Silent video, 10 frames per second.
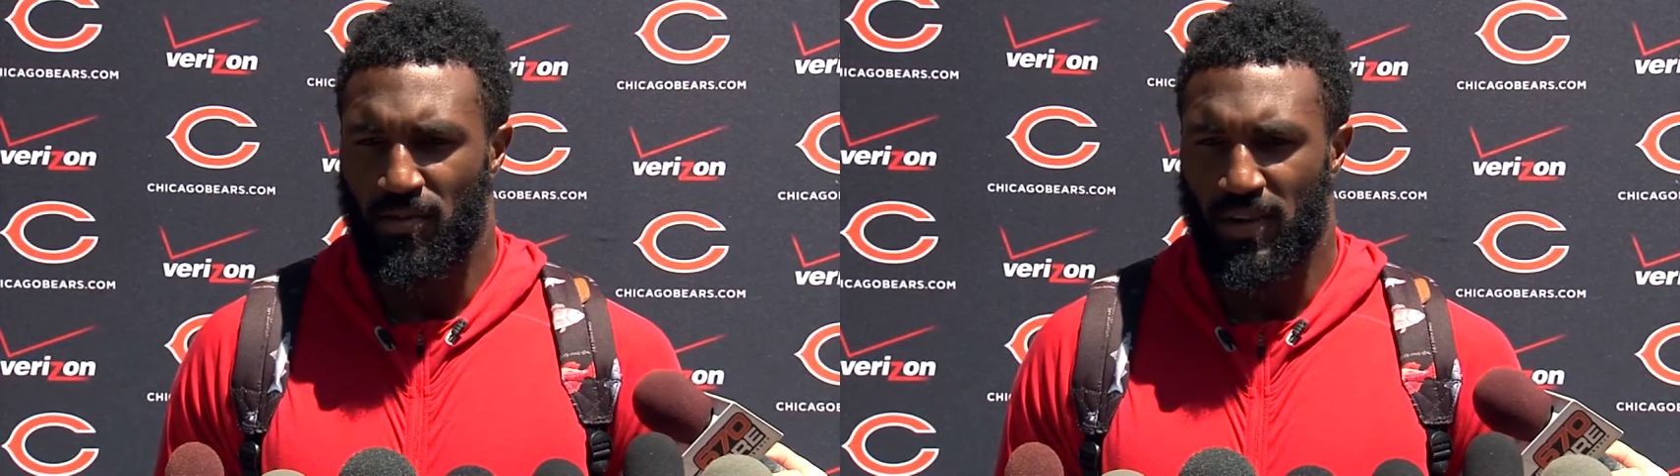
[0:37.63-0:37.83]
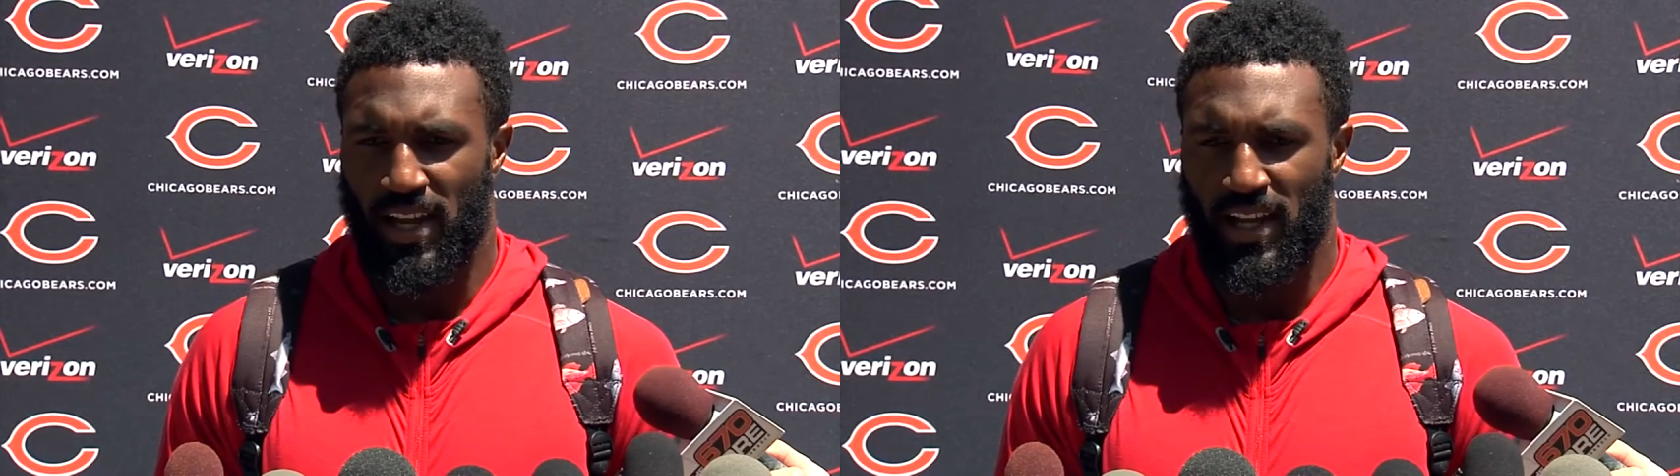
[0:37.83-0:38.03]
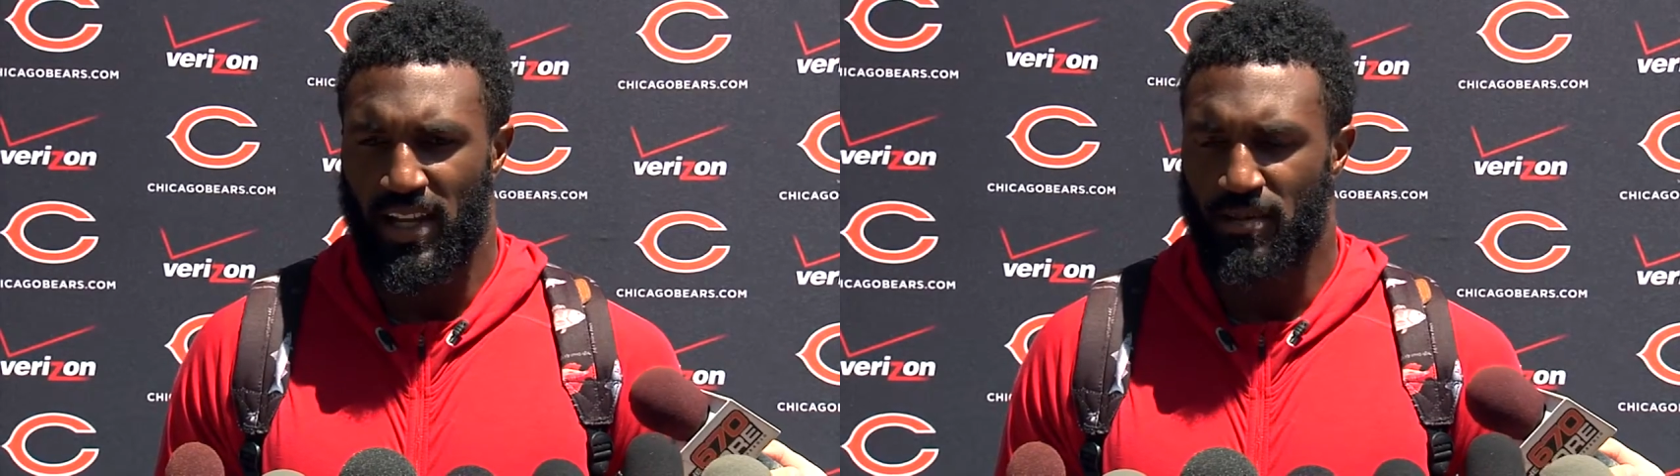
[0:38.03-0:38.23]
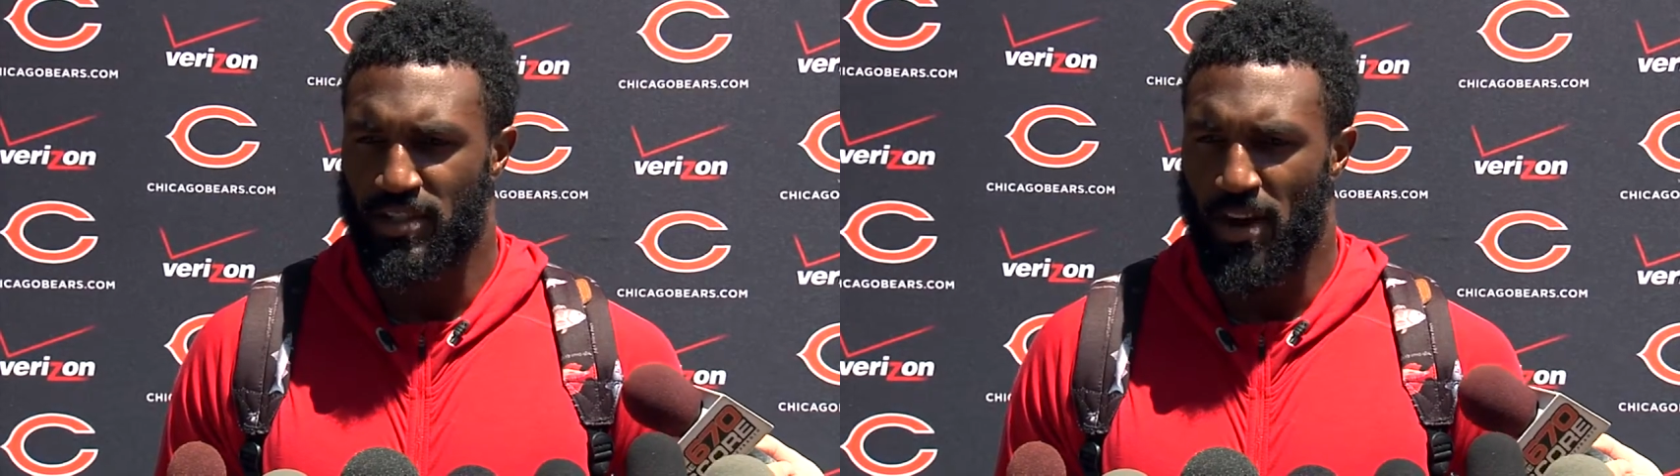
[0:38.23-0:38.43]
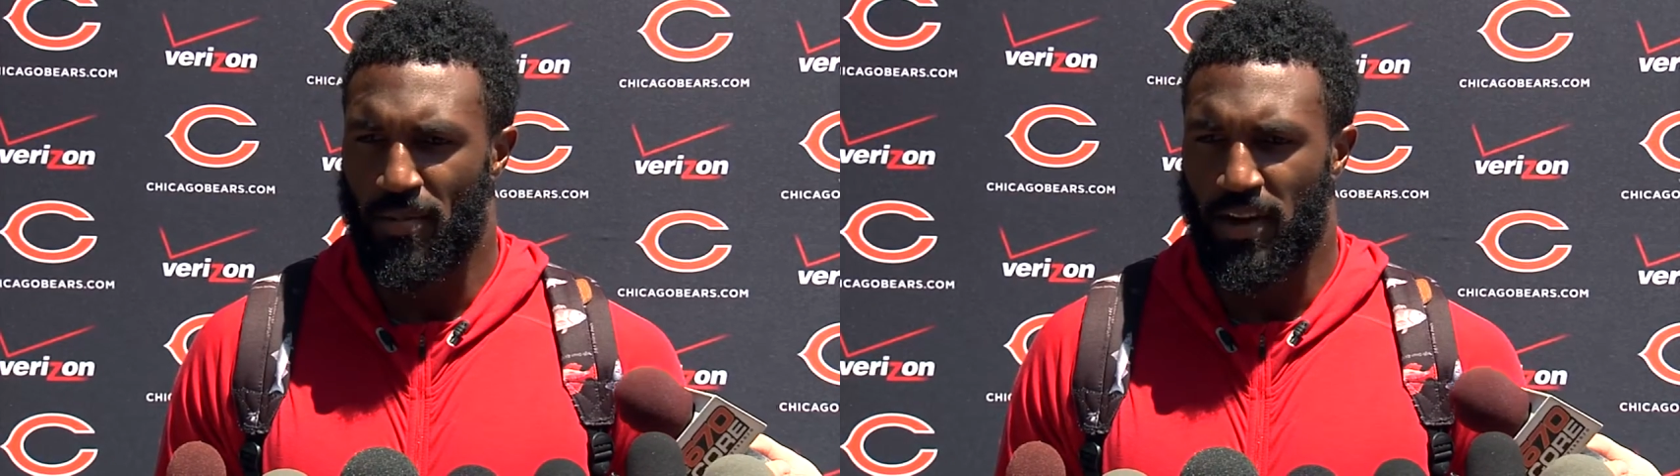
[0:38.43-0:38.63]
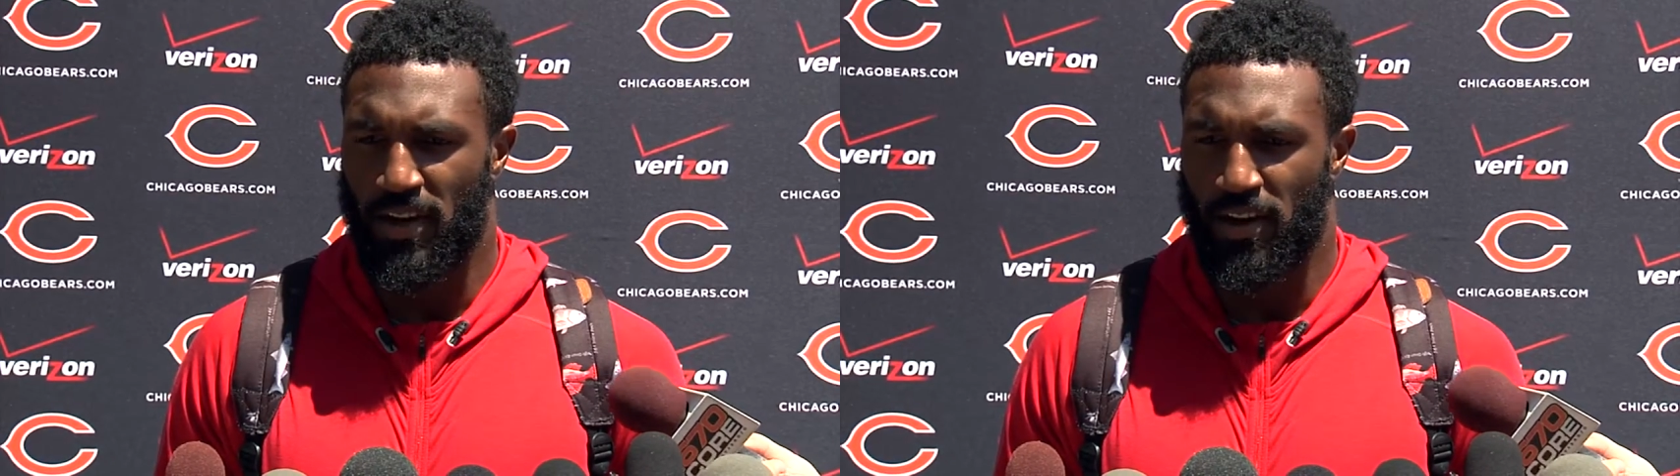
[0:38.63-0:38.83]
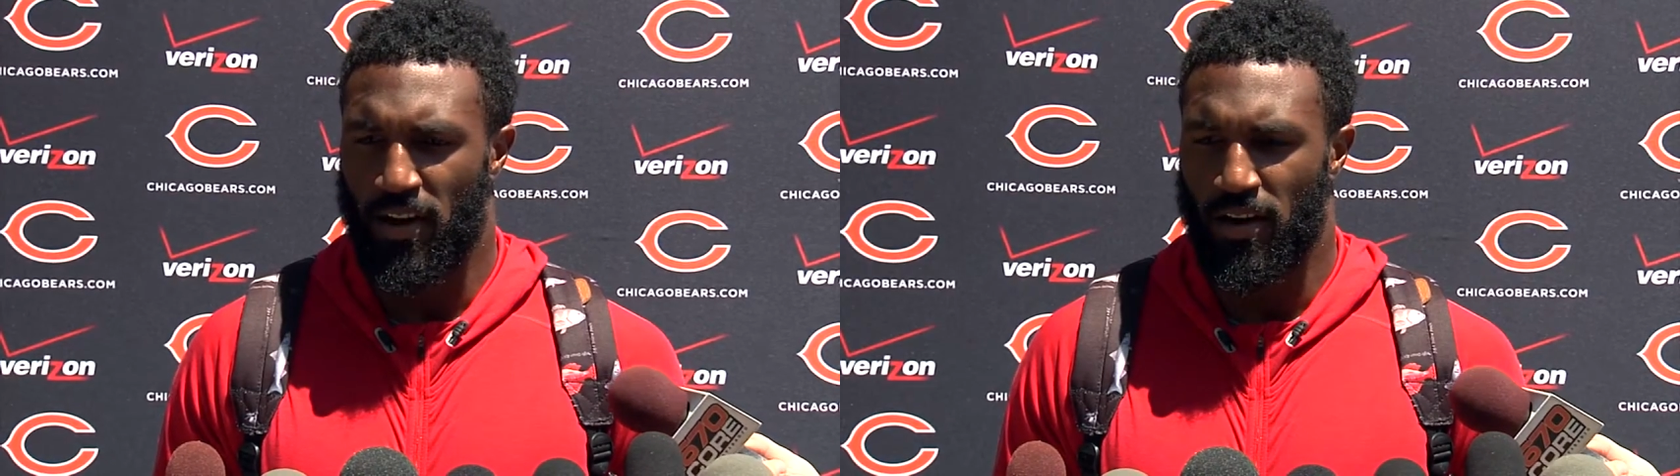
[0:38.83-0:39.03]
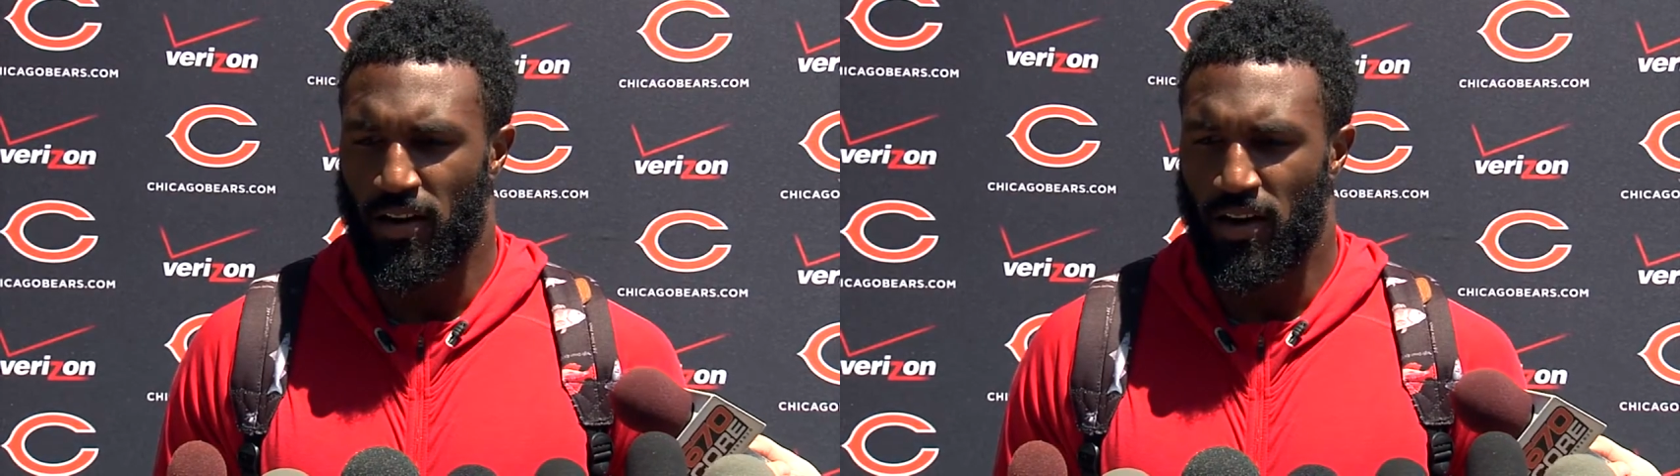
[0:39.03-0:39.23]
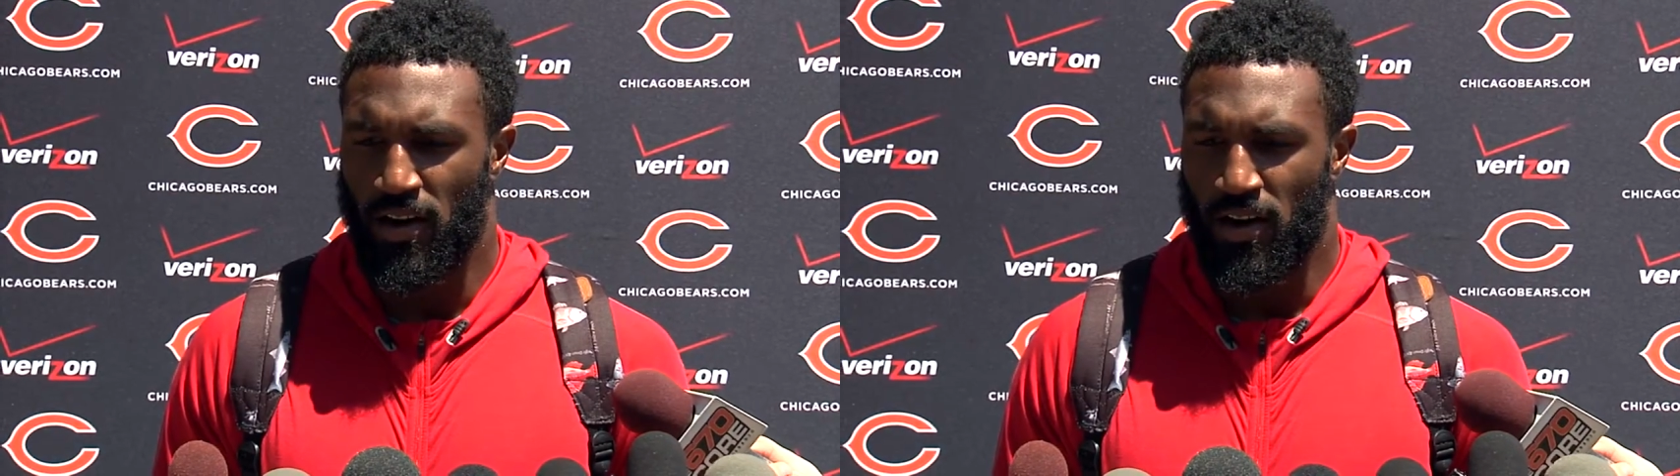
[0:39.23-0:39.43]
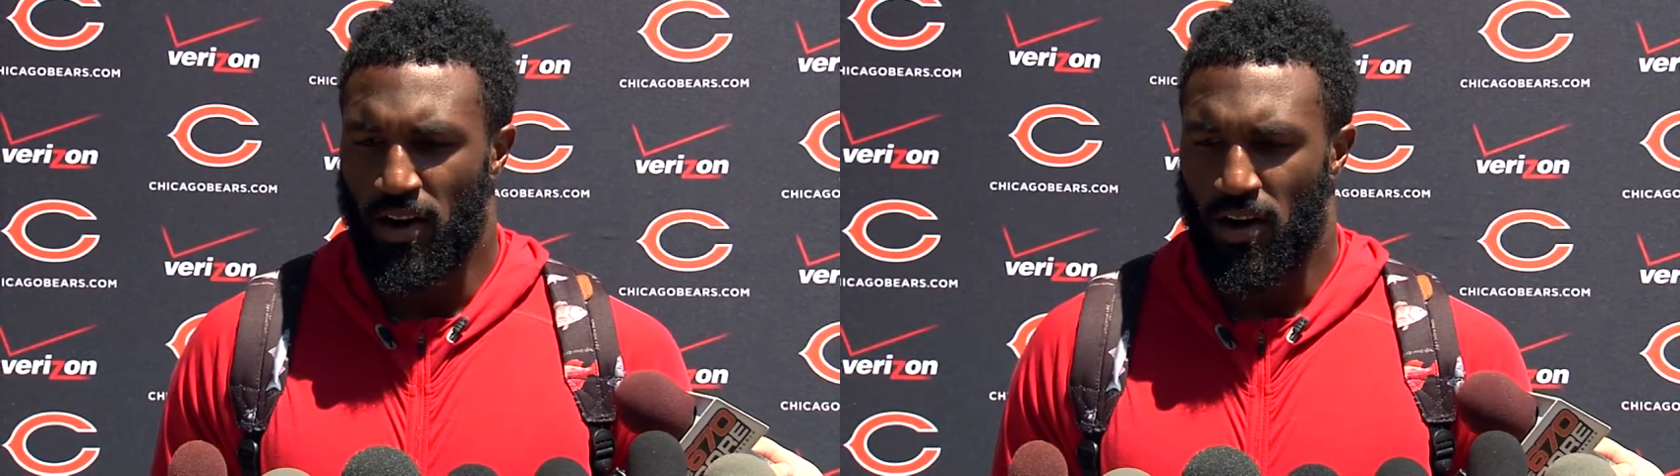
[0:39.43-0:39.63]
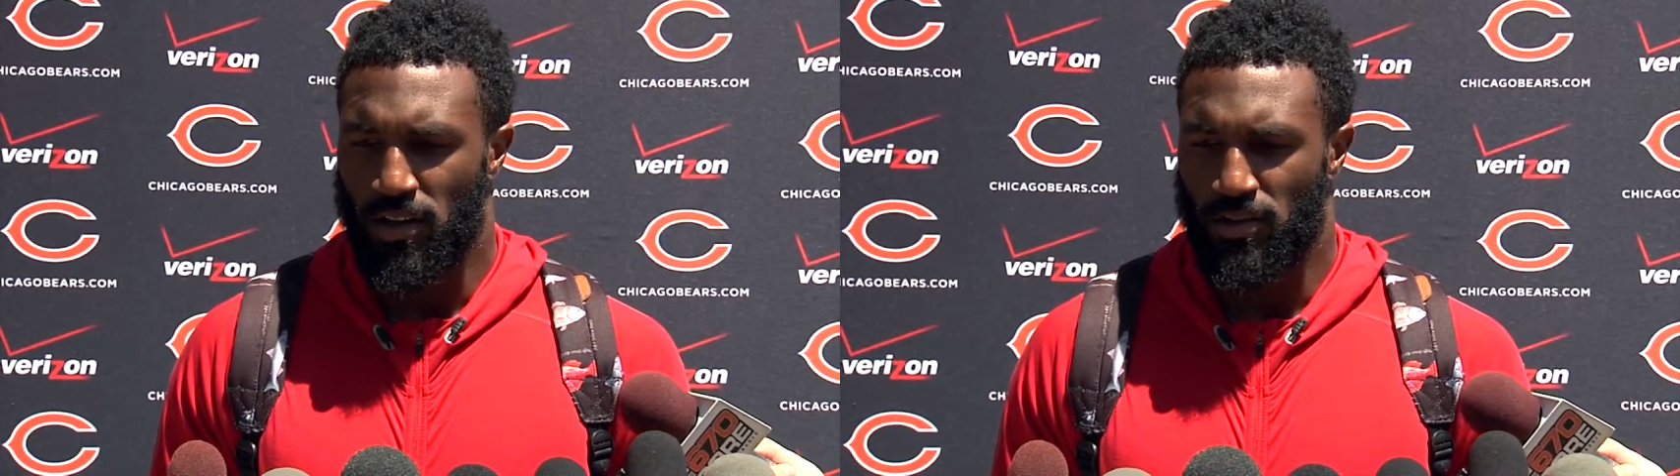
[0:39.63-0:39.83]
we got to keep sharpening our